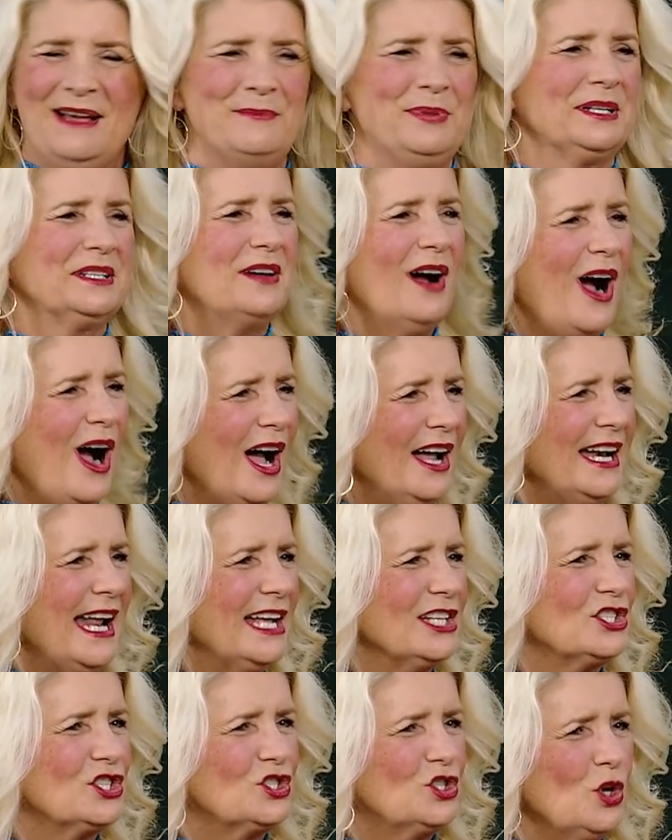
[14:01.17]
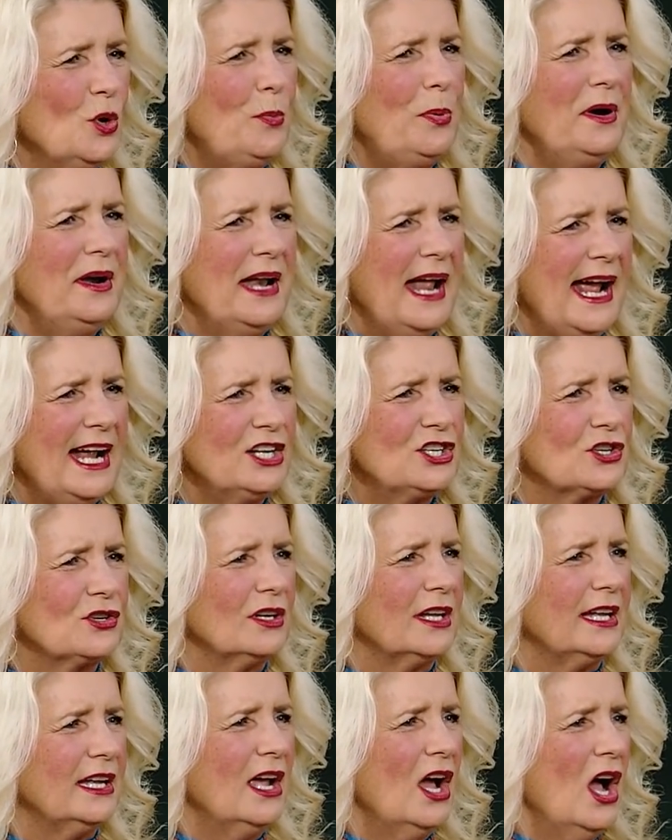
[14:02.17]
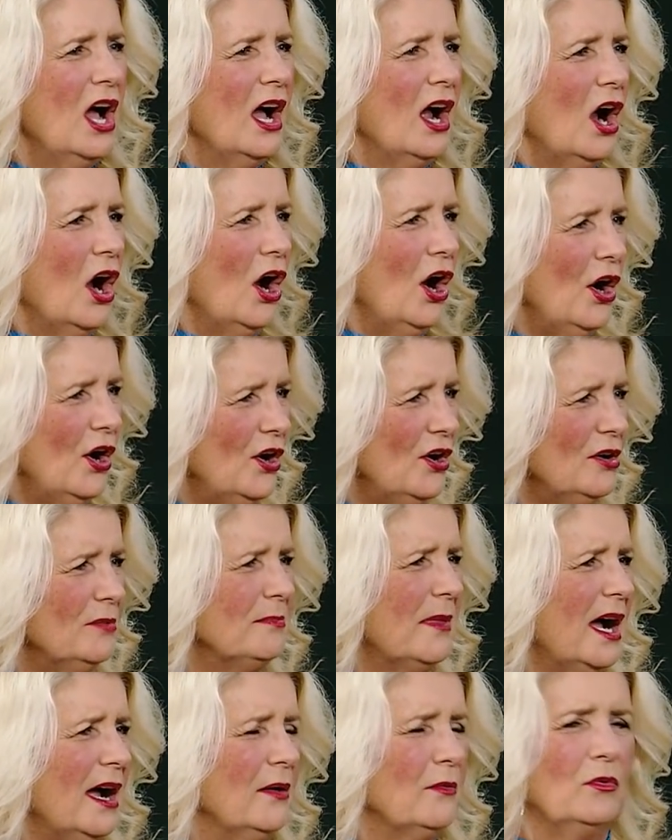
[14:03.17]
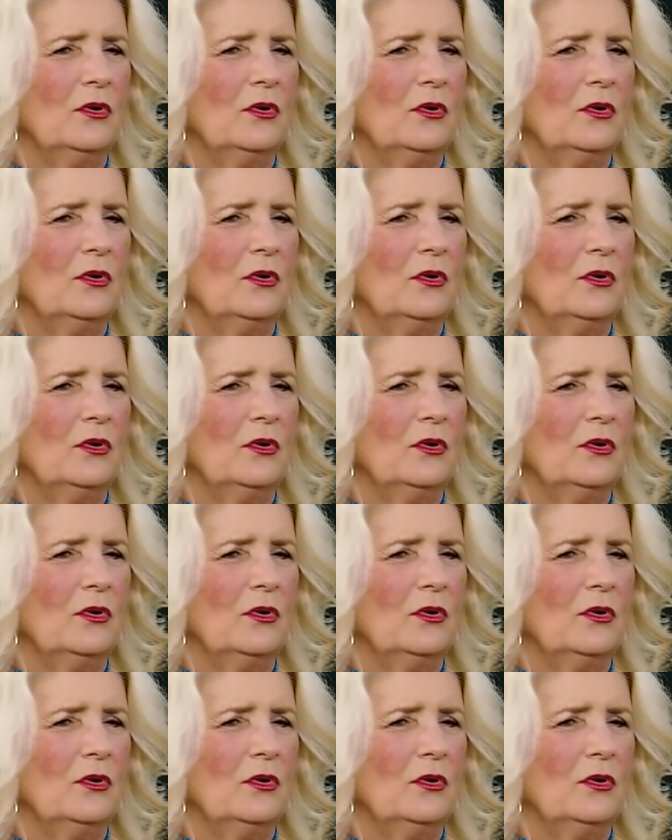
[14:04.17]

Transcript: But God had supernaturally heard my